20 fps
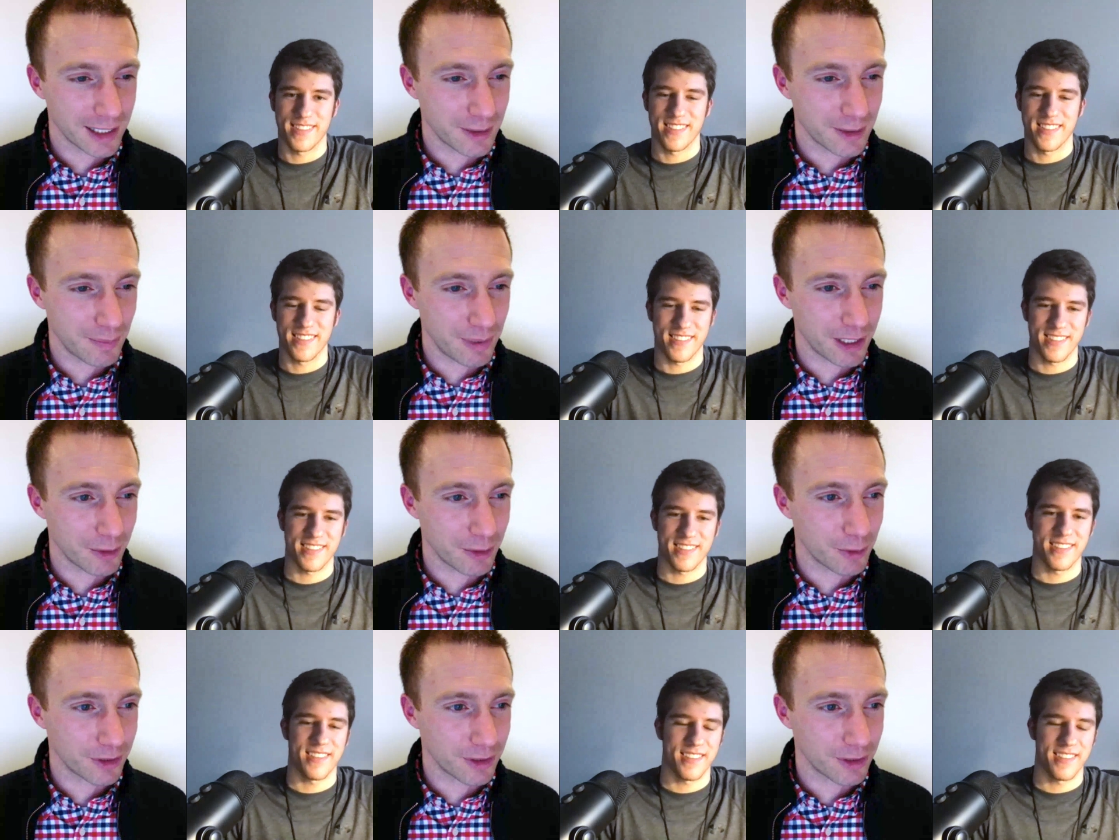Speaker 1: that's
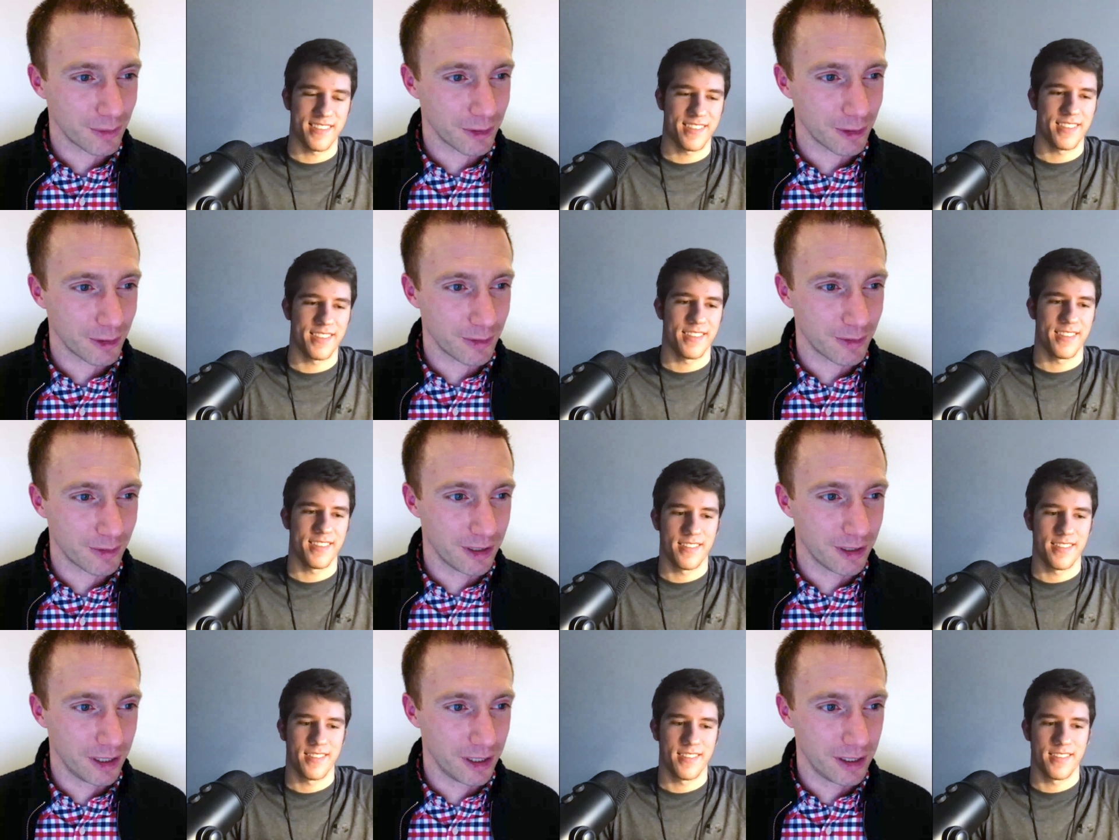big with some of
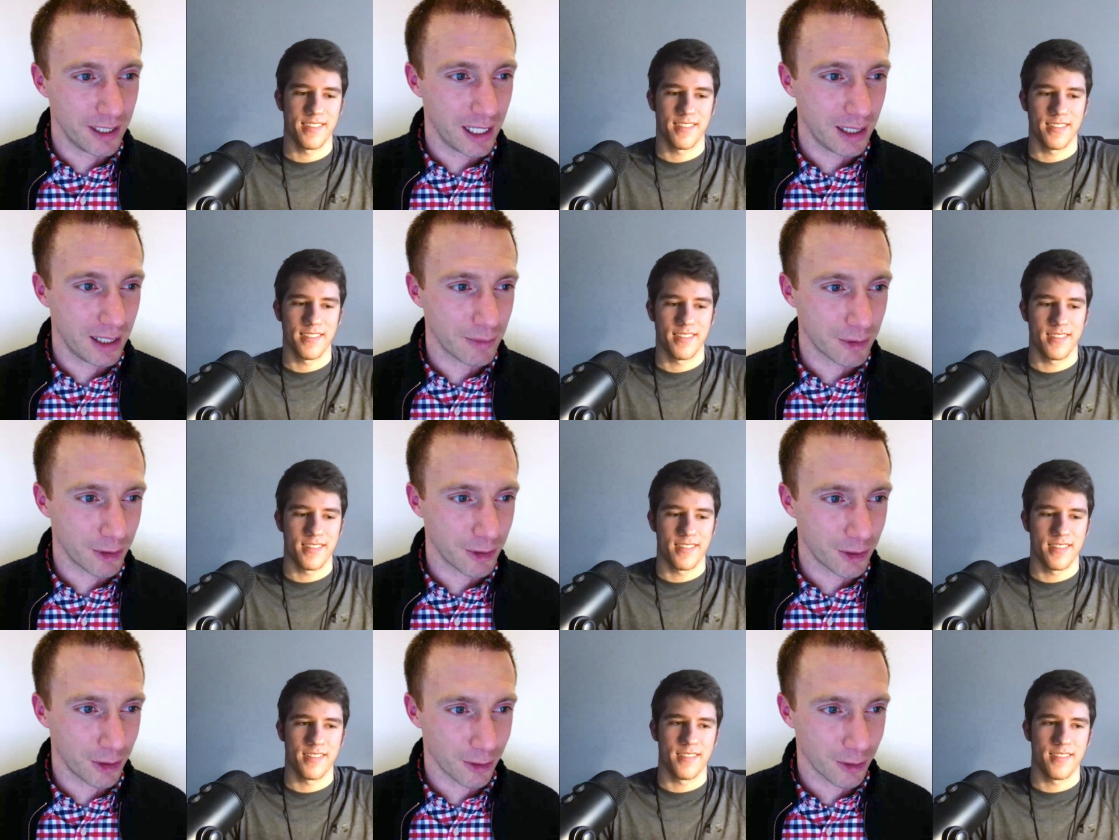the, the
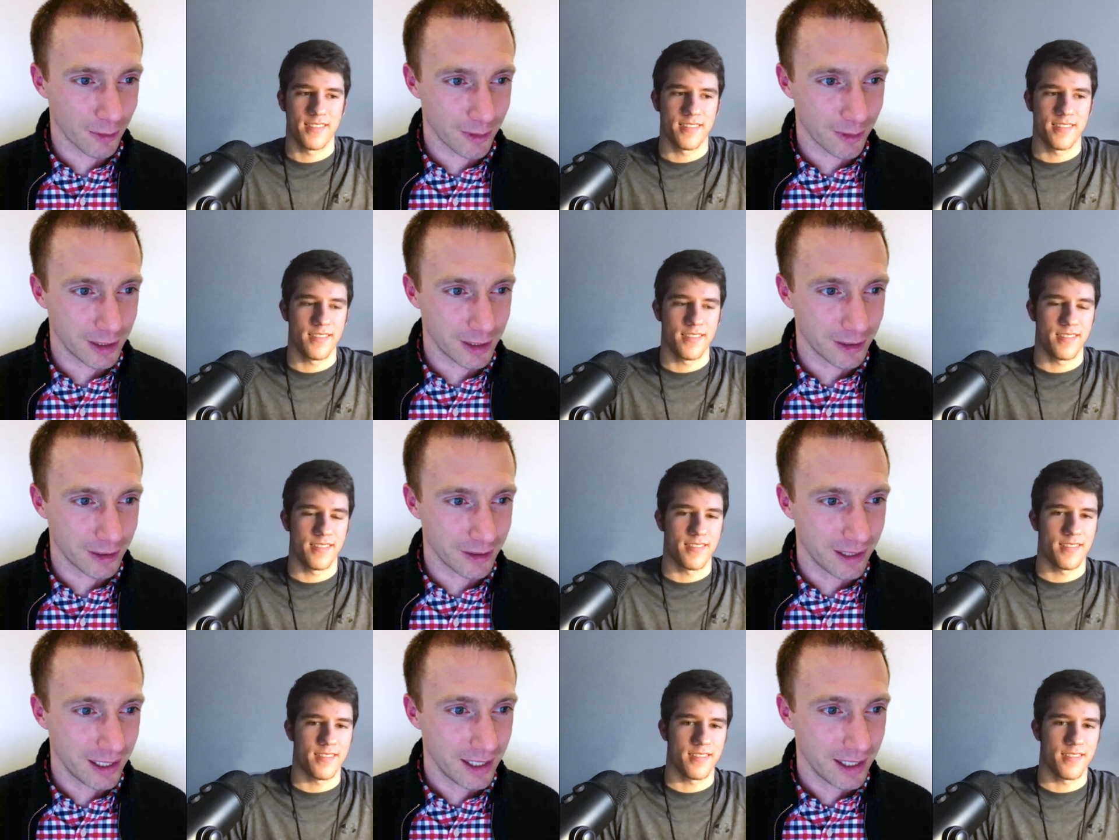names on your
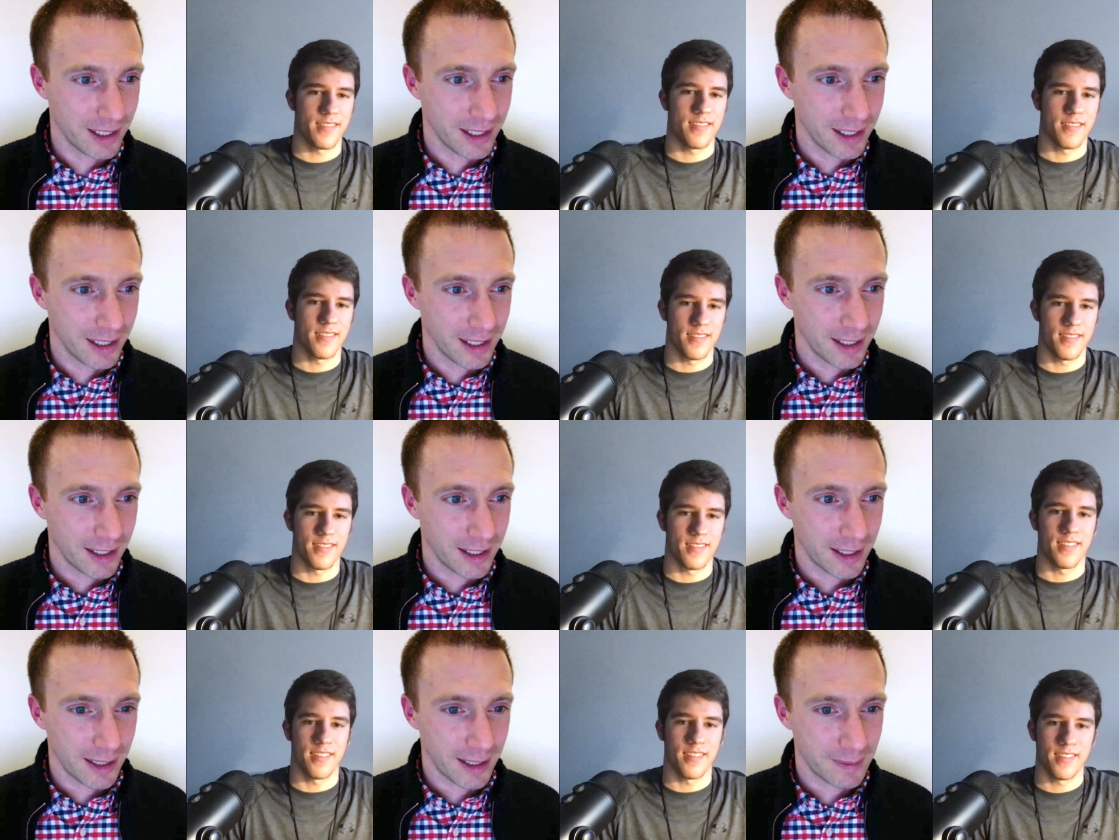reel.
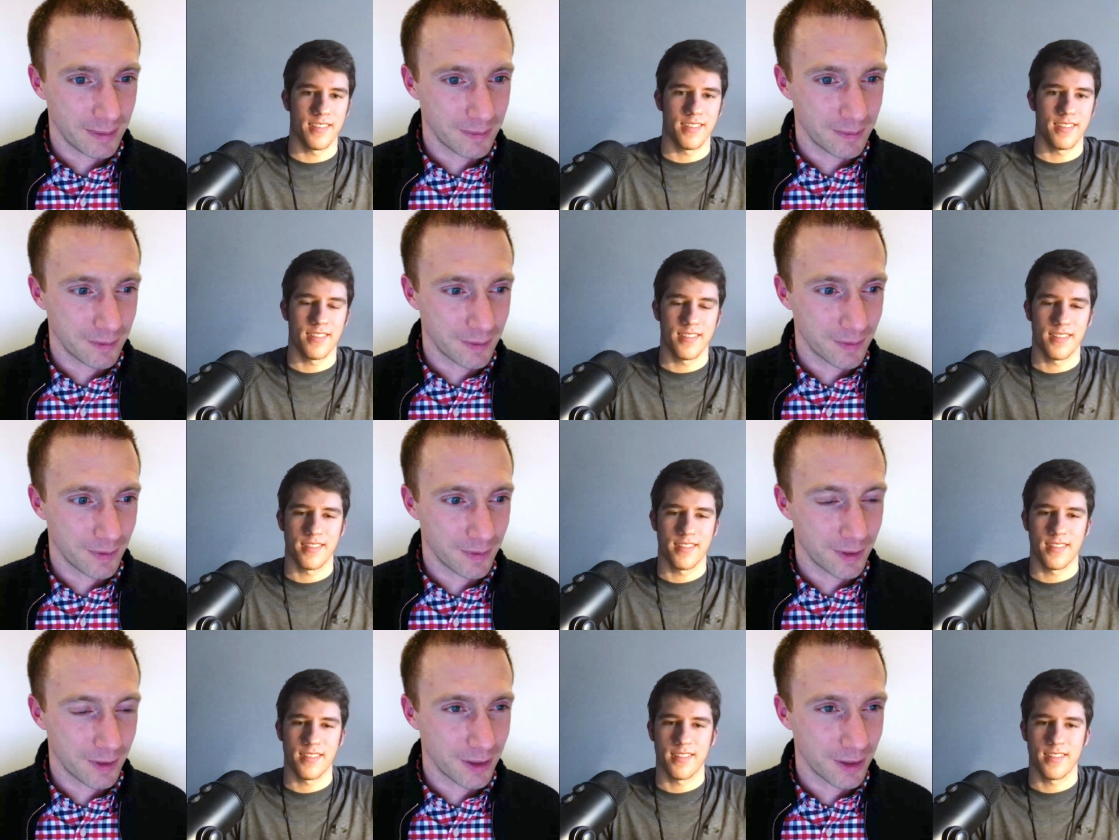Um,
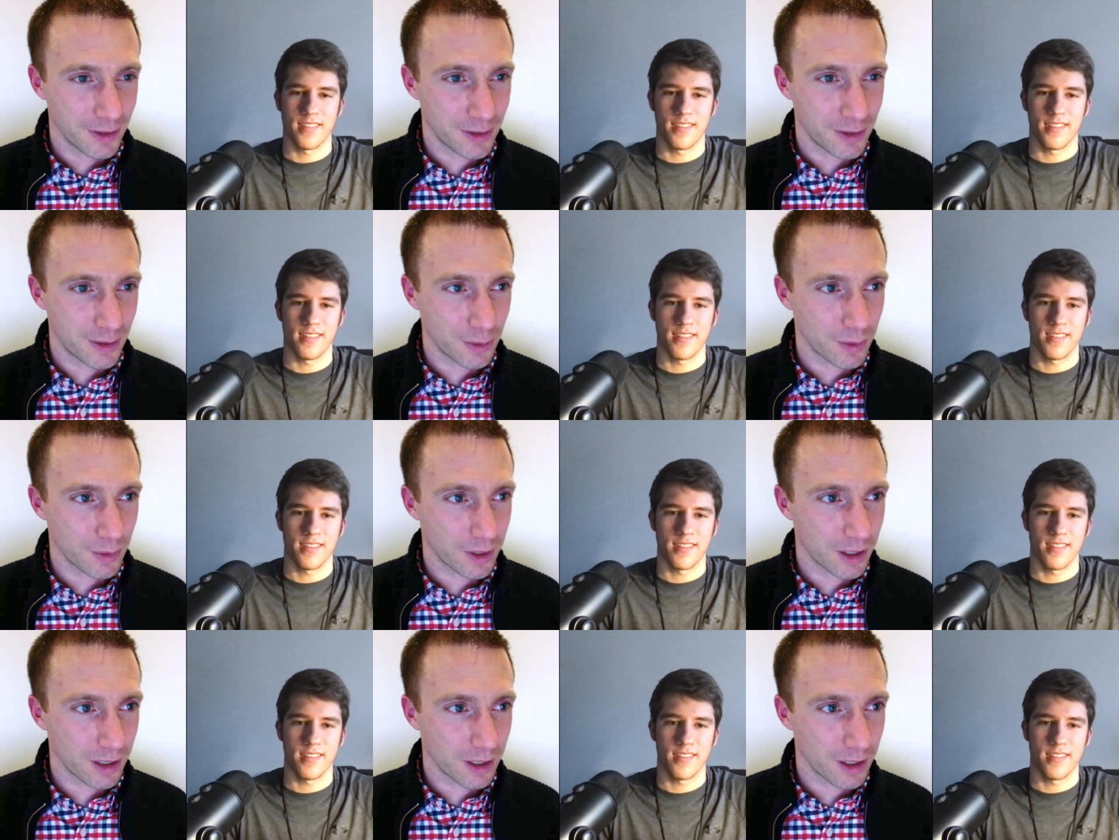so